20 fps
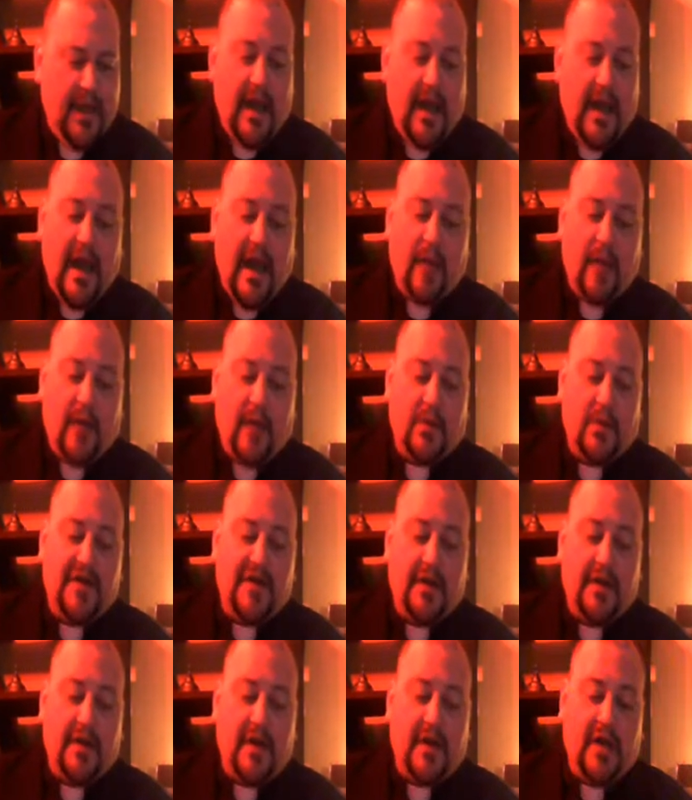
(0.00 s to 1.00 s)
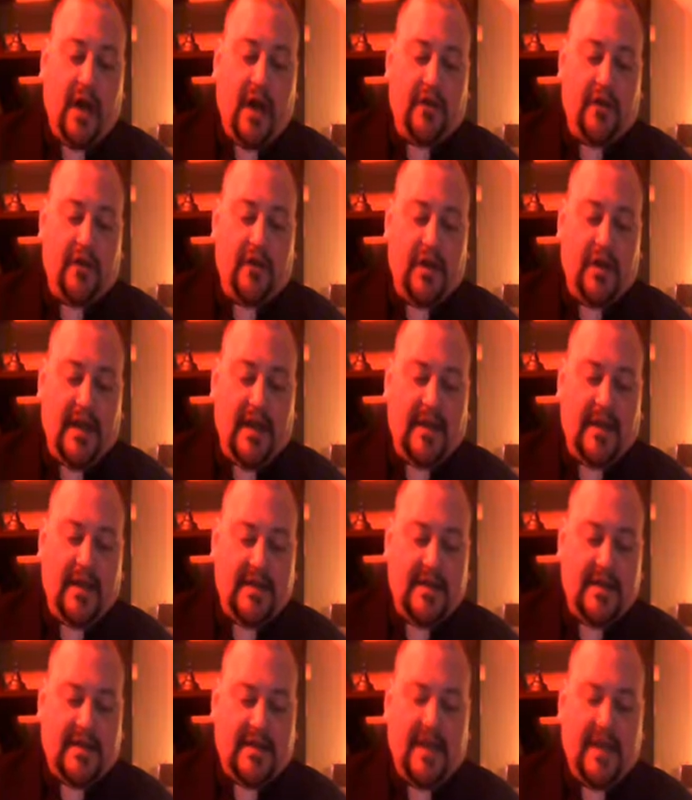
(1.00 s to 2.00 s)
And was uncovered in
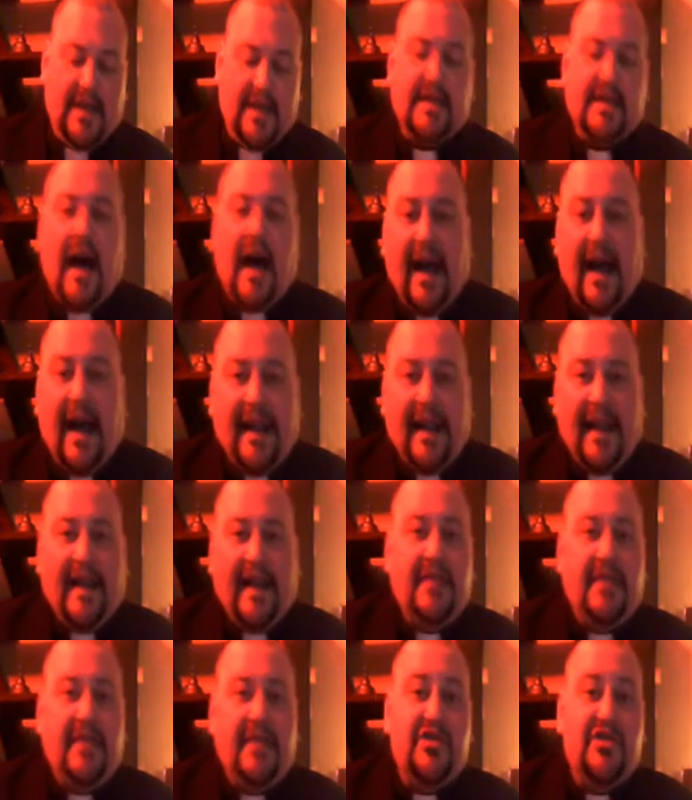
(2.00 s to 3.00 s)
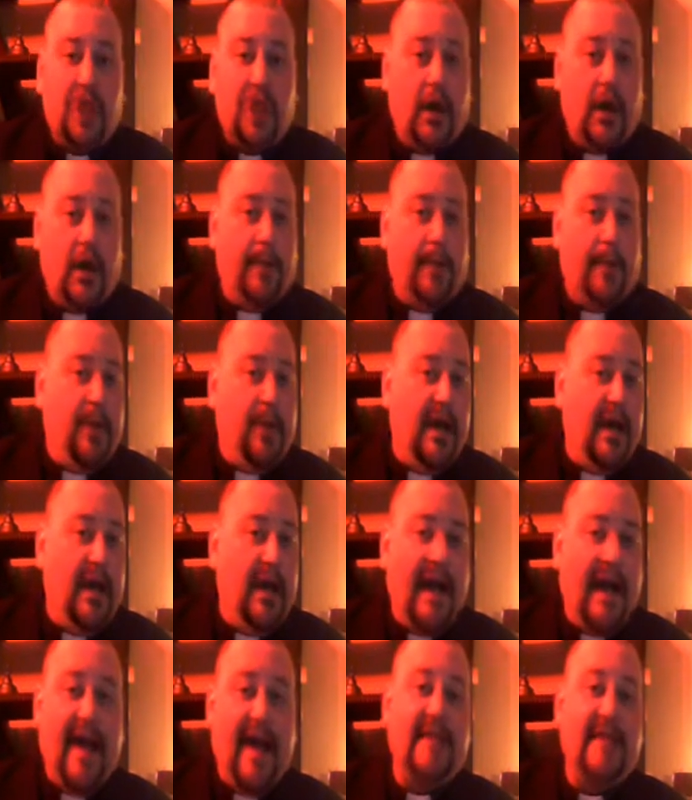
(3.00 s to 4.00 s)
his tent, i.e. stark butt
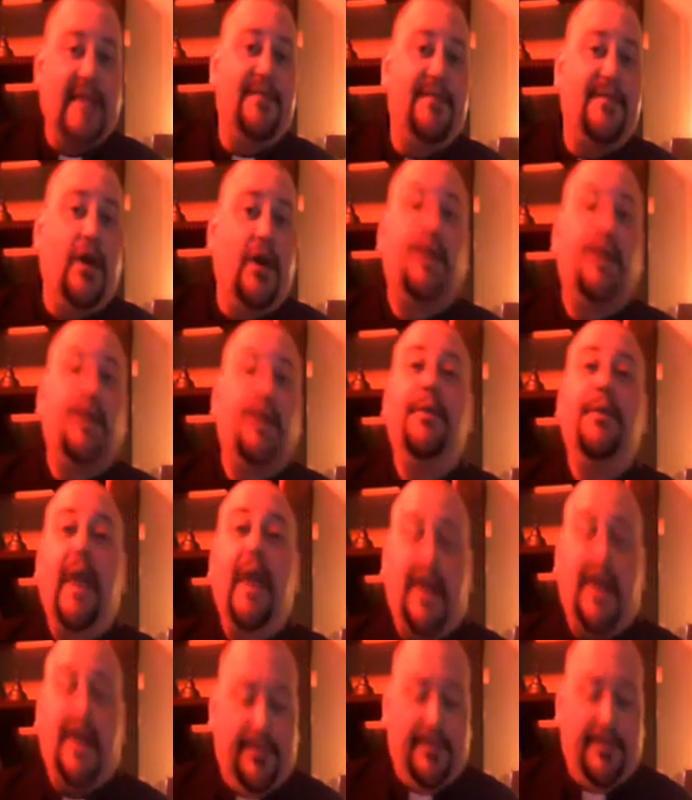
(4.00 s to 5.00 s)
ass fuck you naked.